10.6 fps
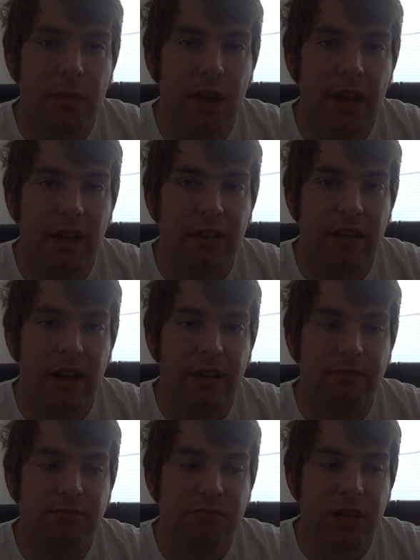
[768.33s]
and
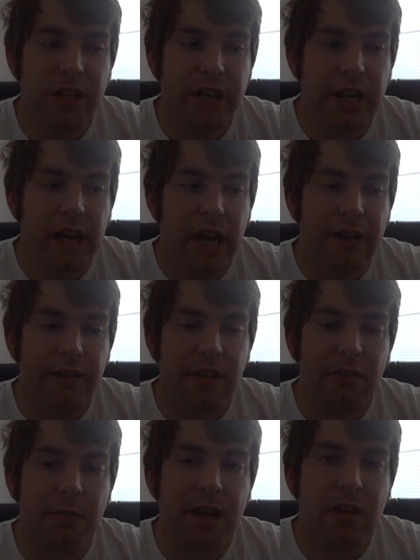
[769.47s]
everything
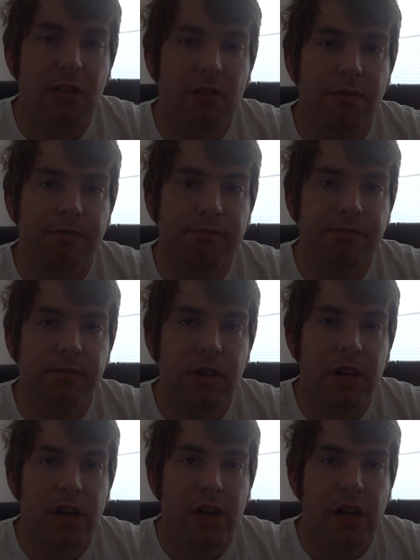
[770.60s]
will be cool.
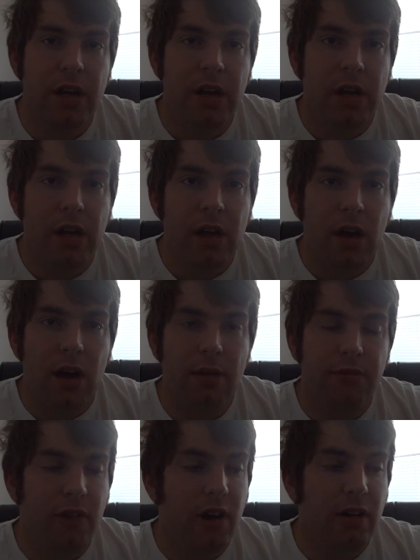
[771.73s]

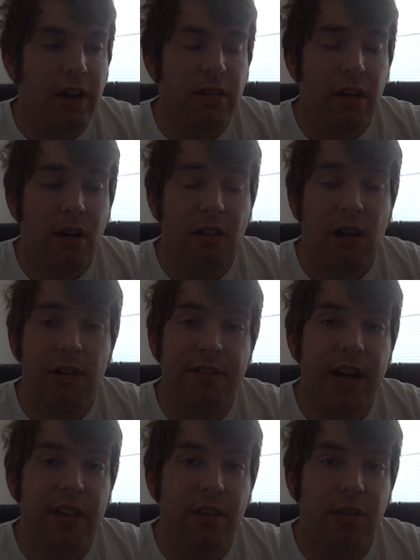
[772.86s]
Hopefully I'll get to go rail
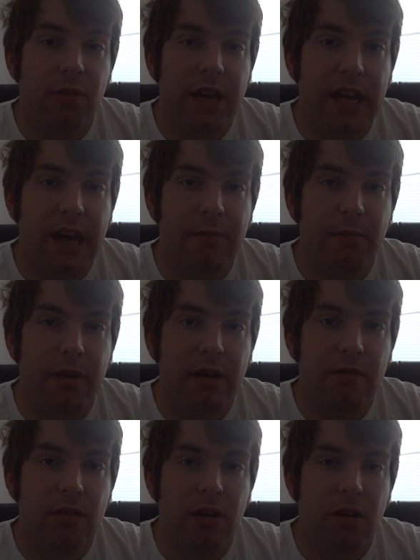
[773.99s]
fan this weekend,
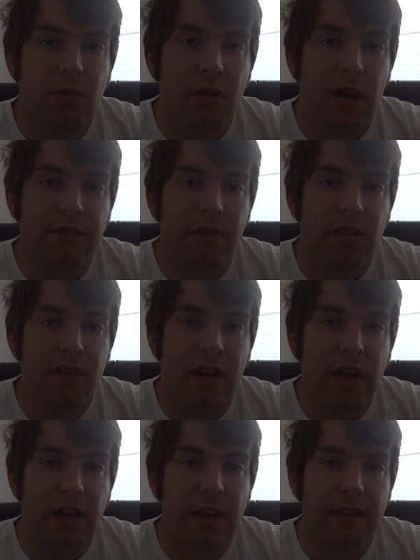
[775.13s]
but we'll have to
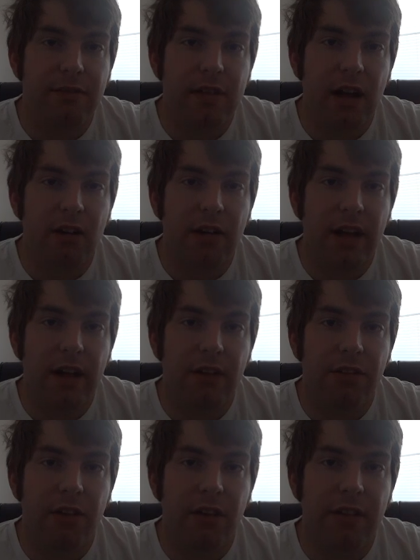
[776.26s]
see. If not, I'll get out as
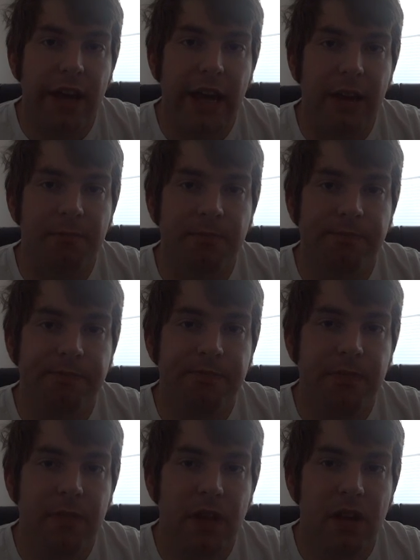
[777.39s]
soon as I can.
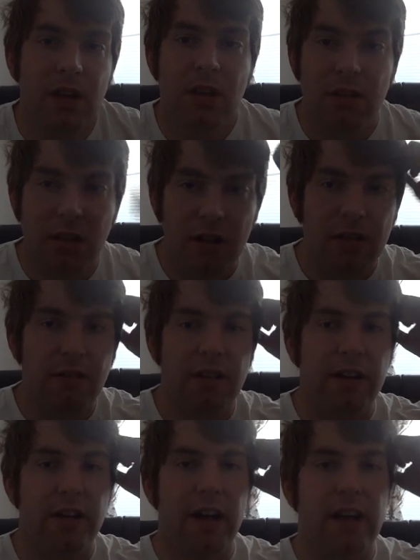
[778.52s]
Talk to you
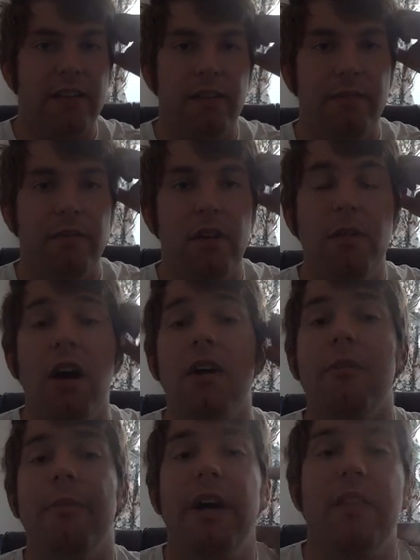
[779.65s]
later, guys. Oh, by